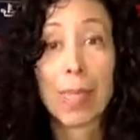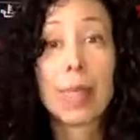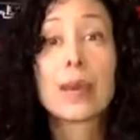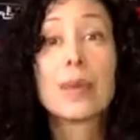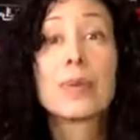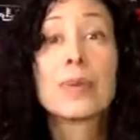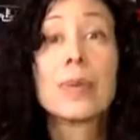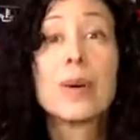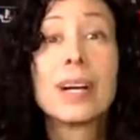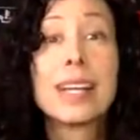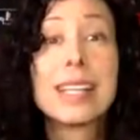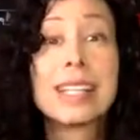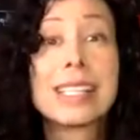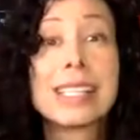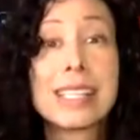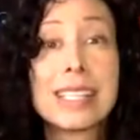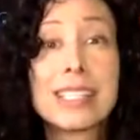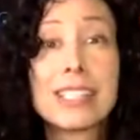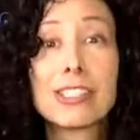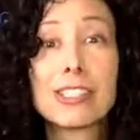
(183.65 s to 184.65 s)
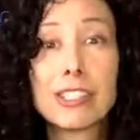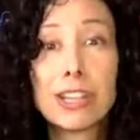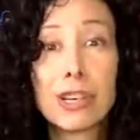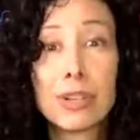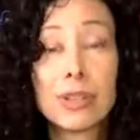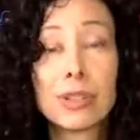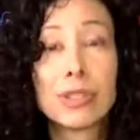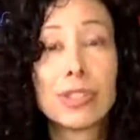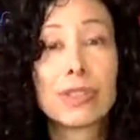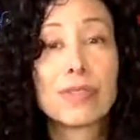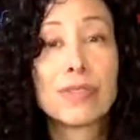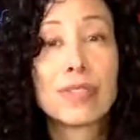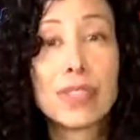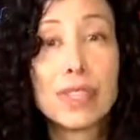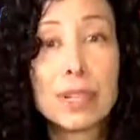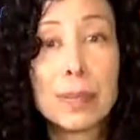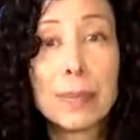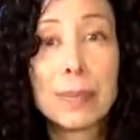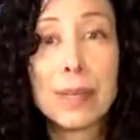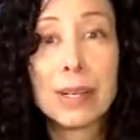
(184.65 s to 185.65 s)
What is the dose of
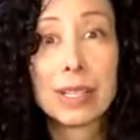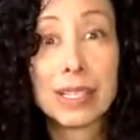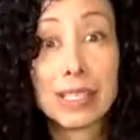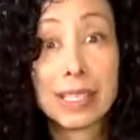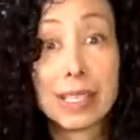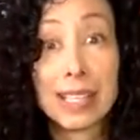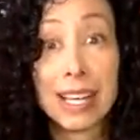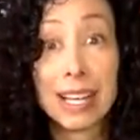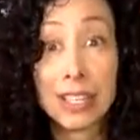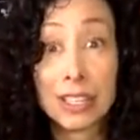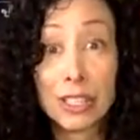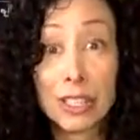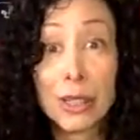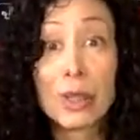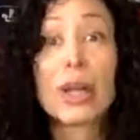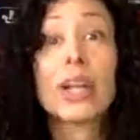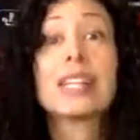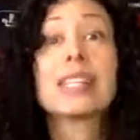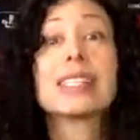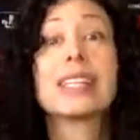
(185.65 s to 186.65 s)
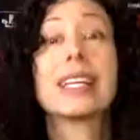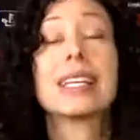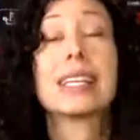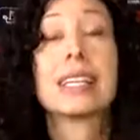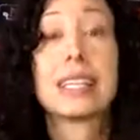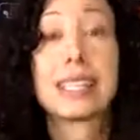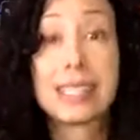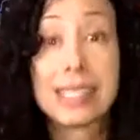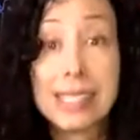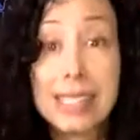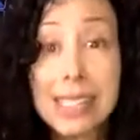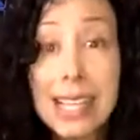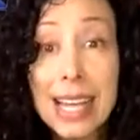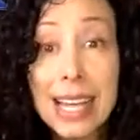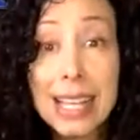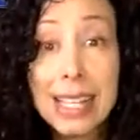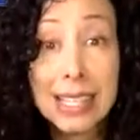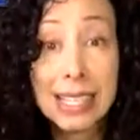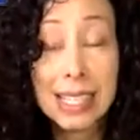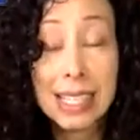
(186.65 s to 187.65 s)
good bugs that you are taking
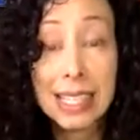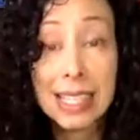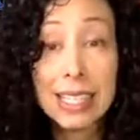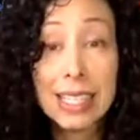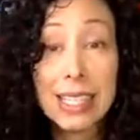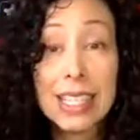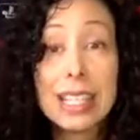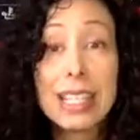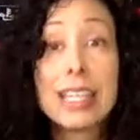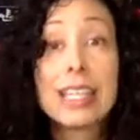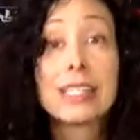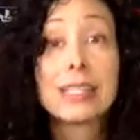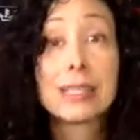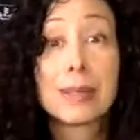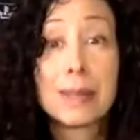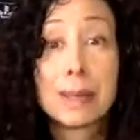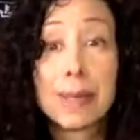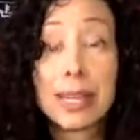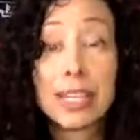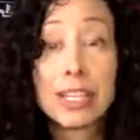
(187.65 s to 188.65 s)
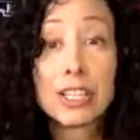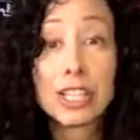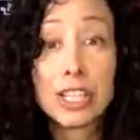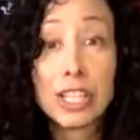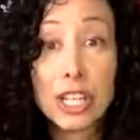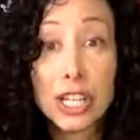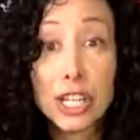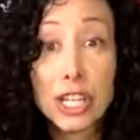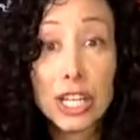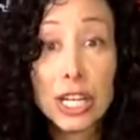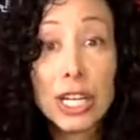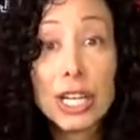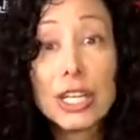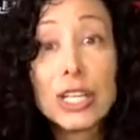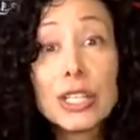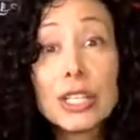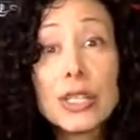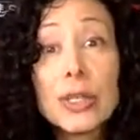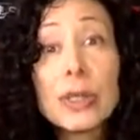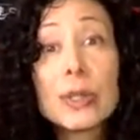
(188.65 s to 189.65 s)
daily to make sure
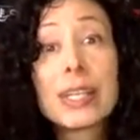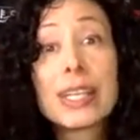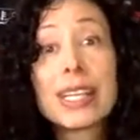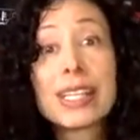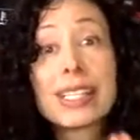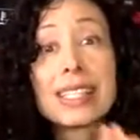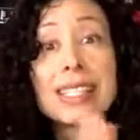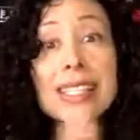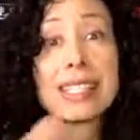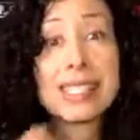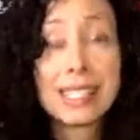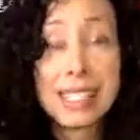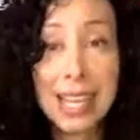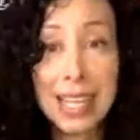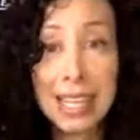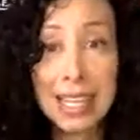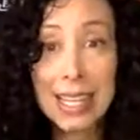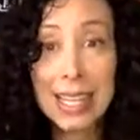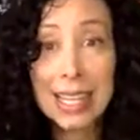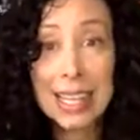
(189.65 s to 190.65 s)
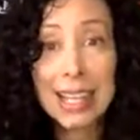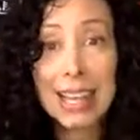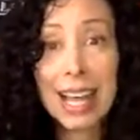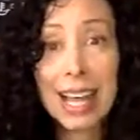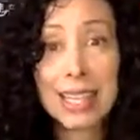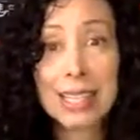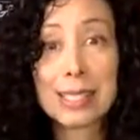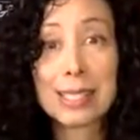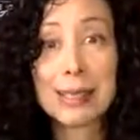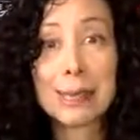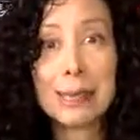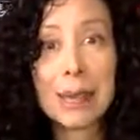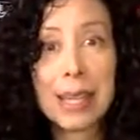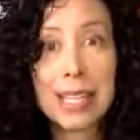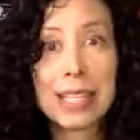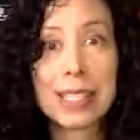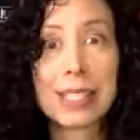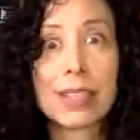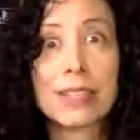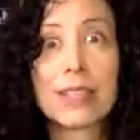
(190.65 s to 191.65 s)
you can stay in that
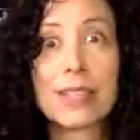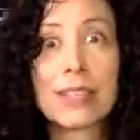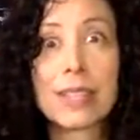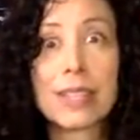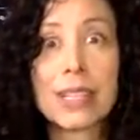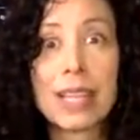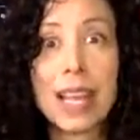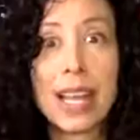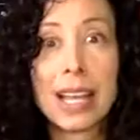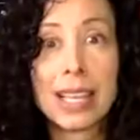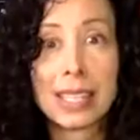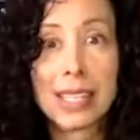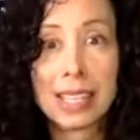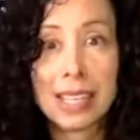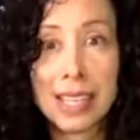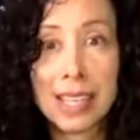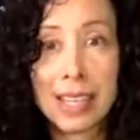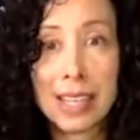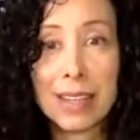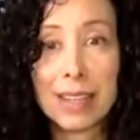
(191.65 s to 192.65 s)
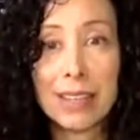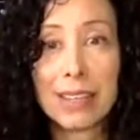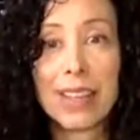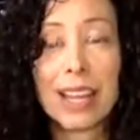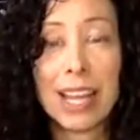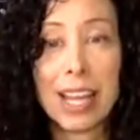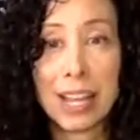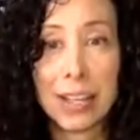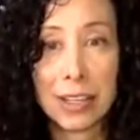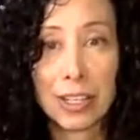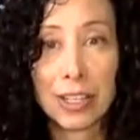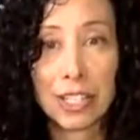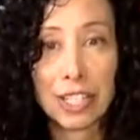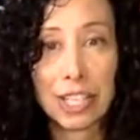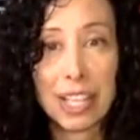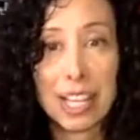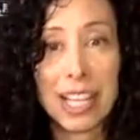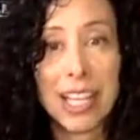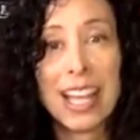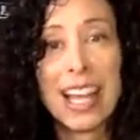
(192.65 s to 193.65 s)
space of creative
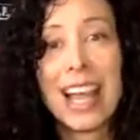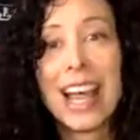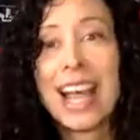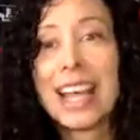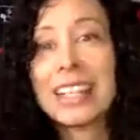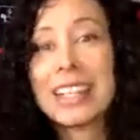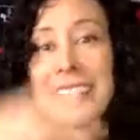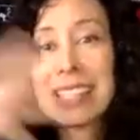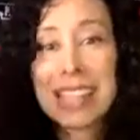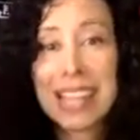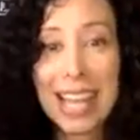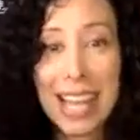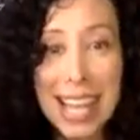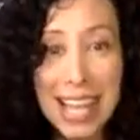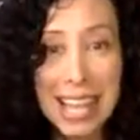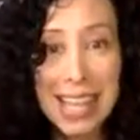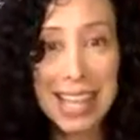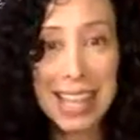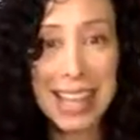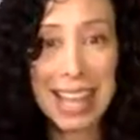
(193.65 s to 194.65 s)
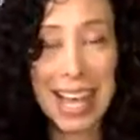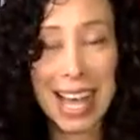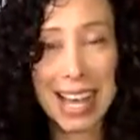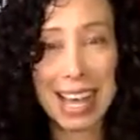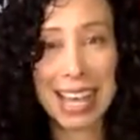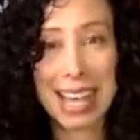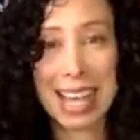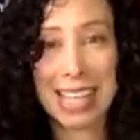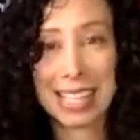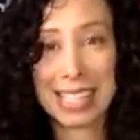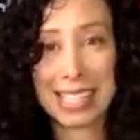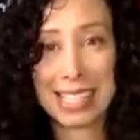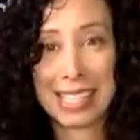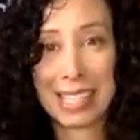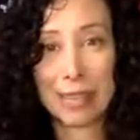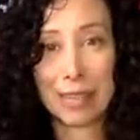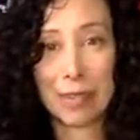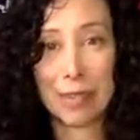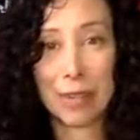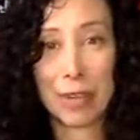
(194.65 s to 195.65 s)
energy and take that next
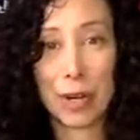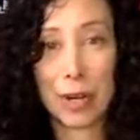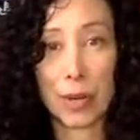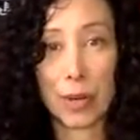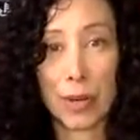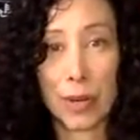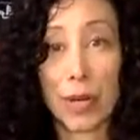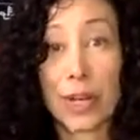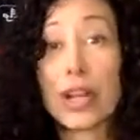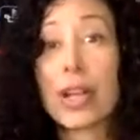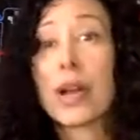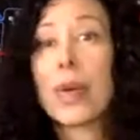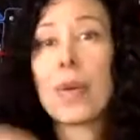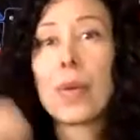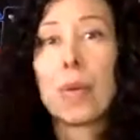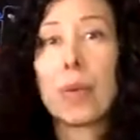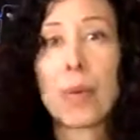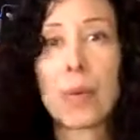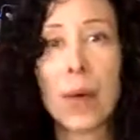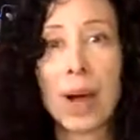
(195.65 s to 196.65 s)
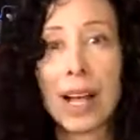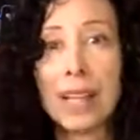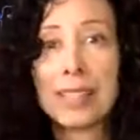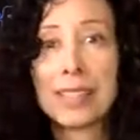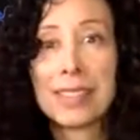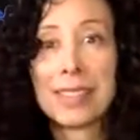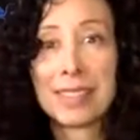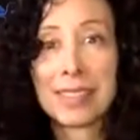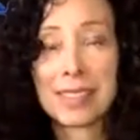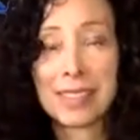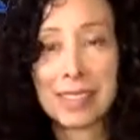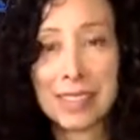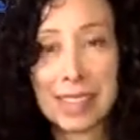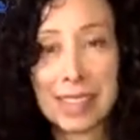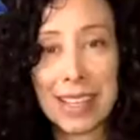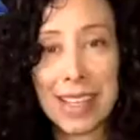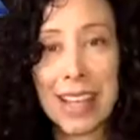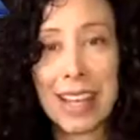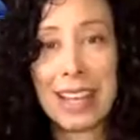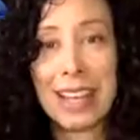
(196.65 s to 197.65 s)
step forward one
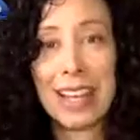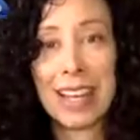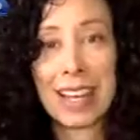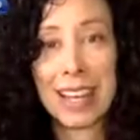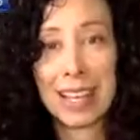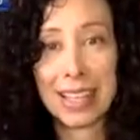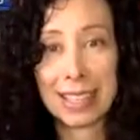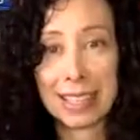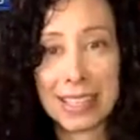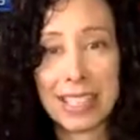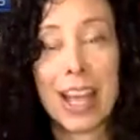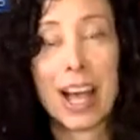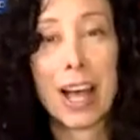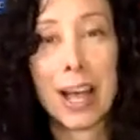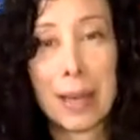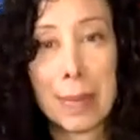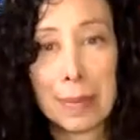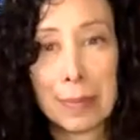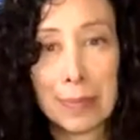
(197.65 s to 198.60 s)
day at a time?